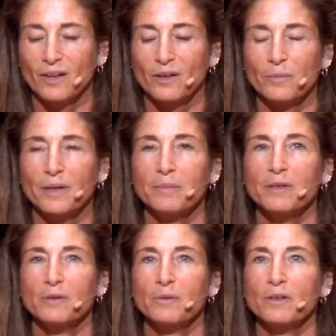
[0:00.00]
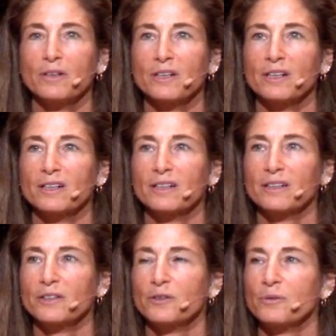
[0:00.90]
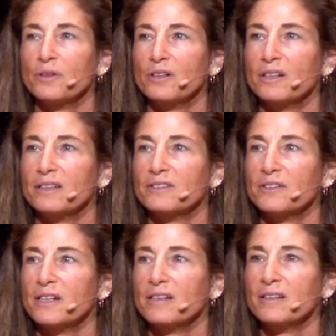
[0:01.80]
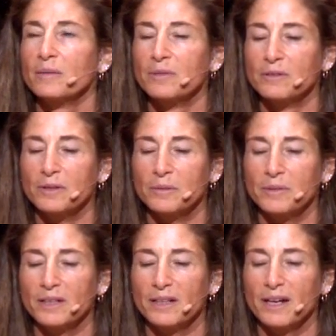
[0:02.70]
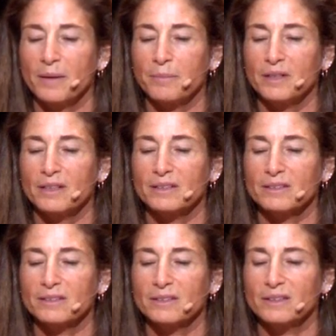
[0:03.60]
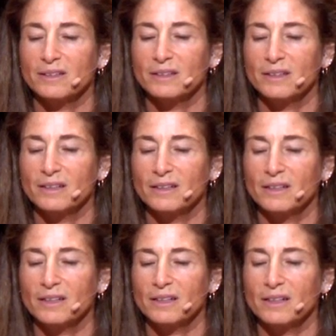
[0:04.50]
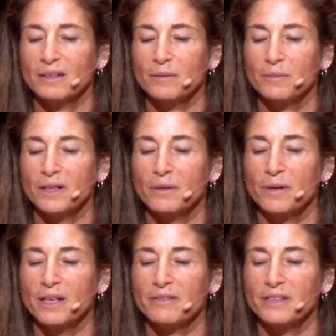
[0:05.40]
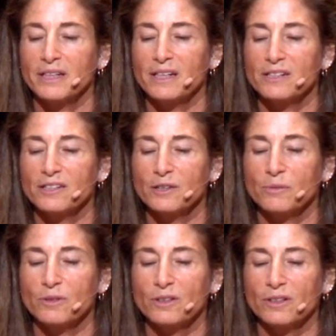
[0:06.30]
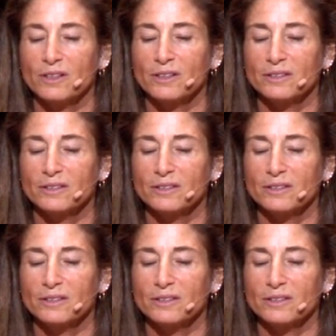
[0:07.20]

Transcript: Or it might be a work, your work. Is there anything between me and happiness in my way of engaging in work?